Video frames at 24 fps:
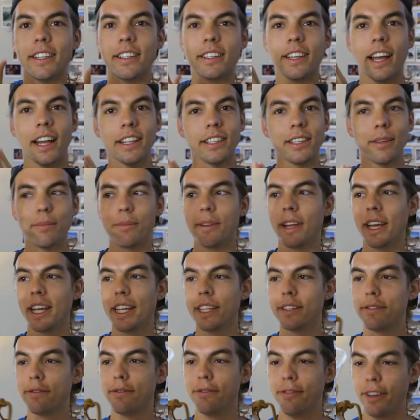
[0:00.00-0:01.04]
It's got some
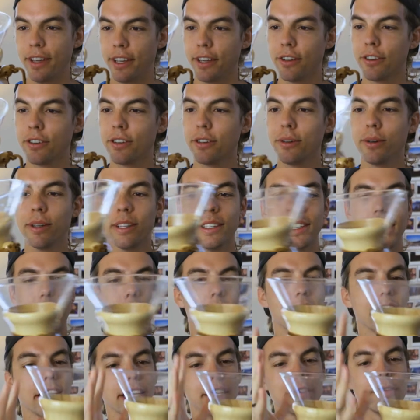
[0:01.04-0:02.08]
nice figure to it. It's got
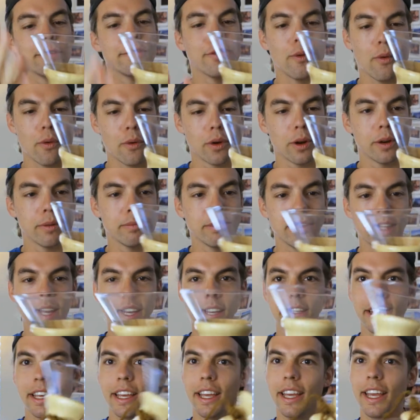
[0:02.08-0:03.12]
a nice form.
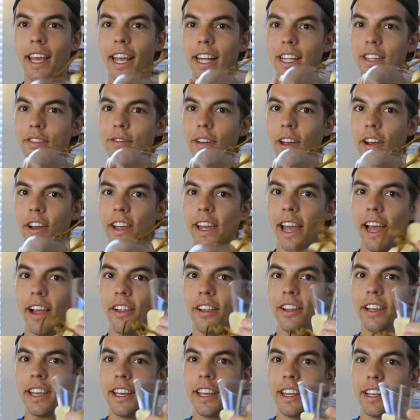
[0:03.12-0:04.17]
Like, it's very
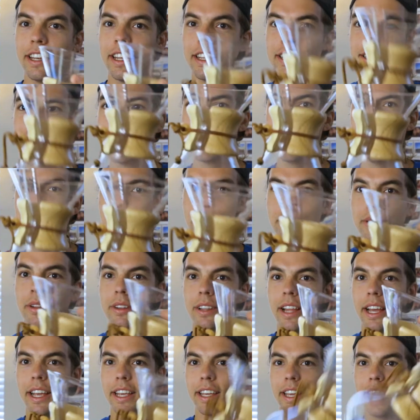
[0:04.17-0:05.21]
elegant. It's simple.
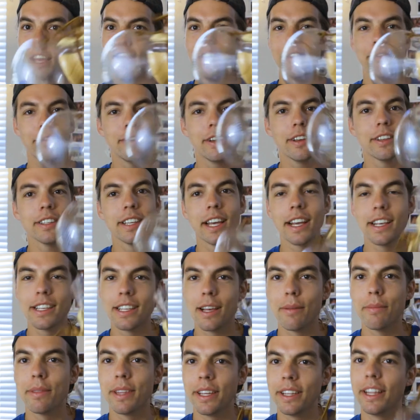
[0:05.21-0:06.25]
Like, it feels like
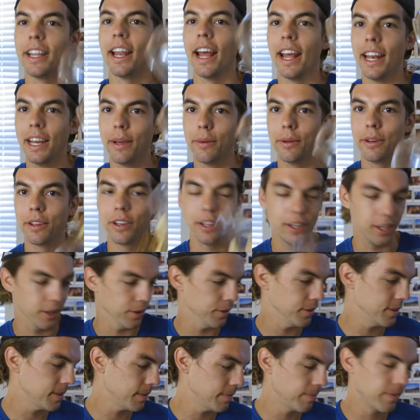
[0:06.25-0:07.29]
something that anyone could
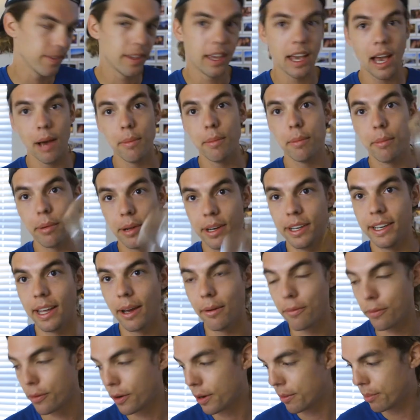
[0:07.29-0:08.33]
use. I'm gonna put it
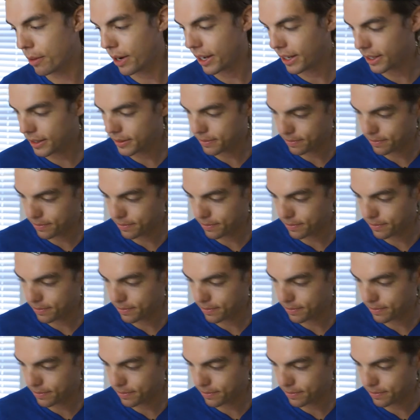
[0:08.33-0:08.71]
down before I break it.